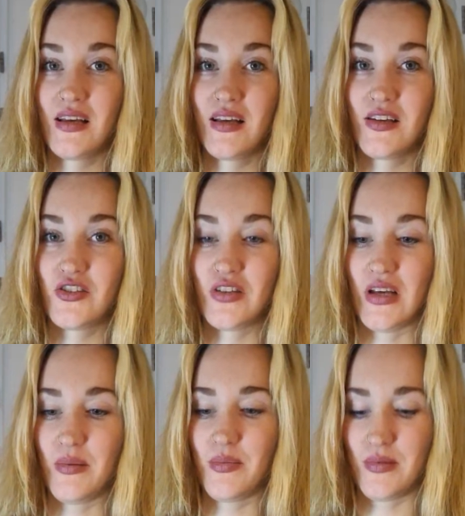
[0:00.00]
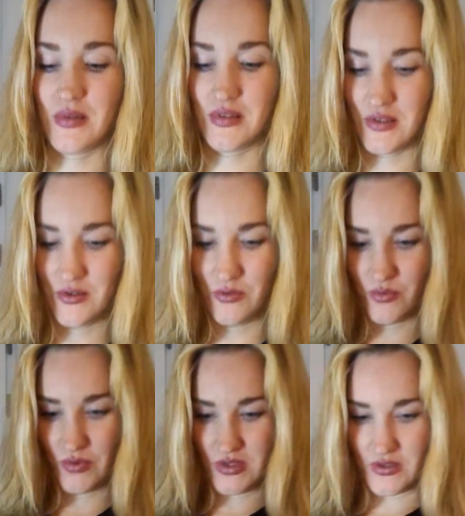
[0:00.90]
shape. It's so
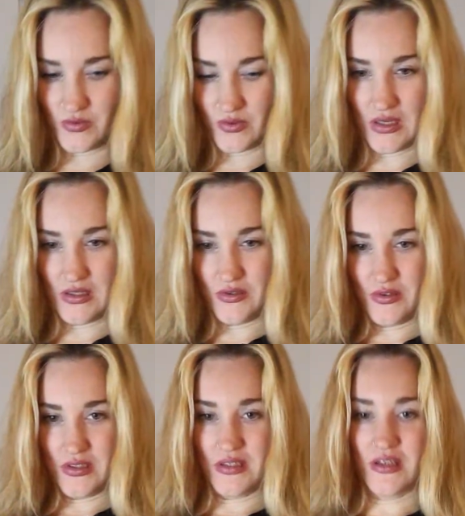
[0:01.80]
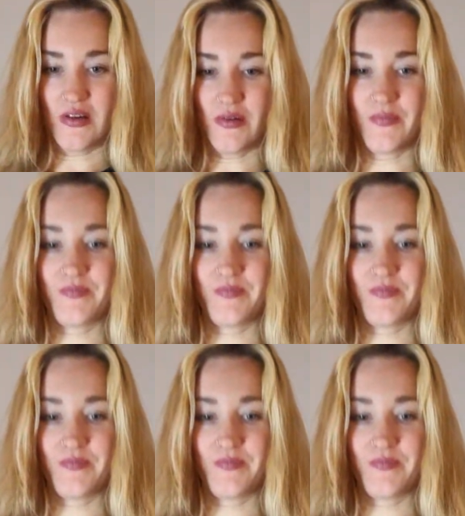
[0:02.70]
weird to cut on it now.